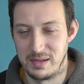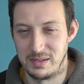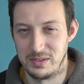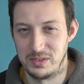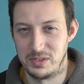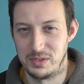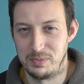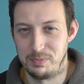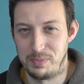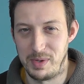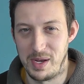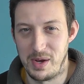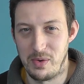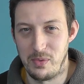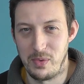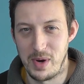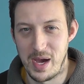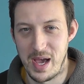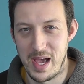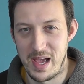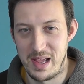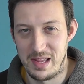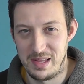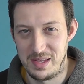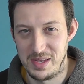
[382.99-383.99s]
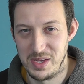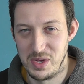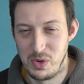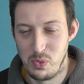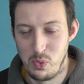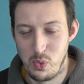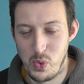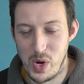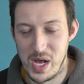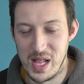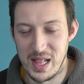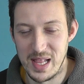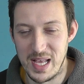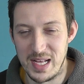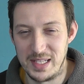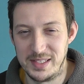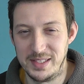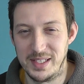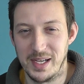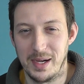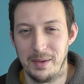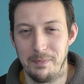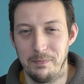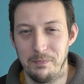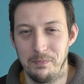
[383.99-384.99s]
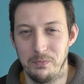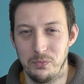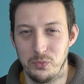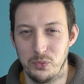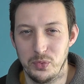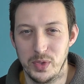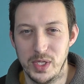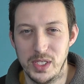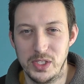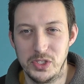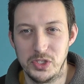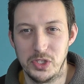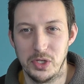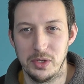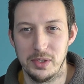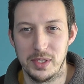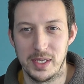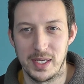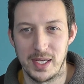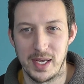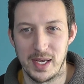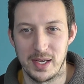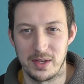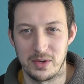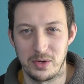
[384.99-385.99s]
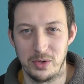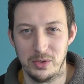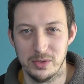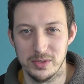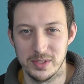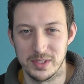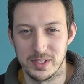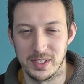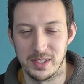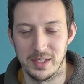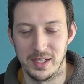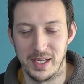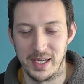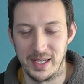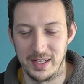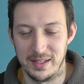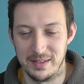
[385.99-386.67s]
just be aware you will end up retuning it constantly.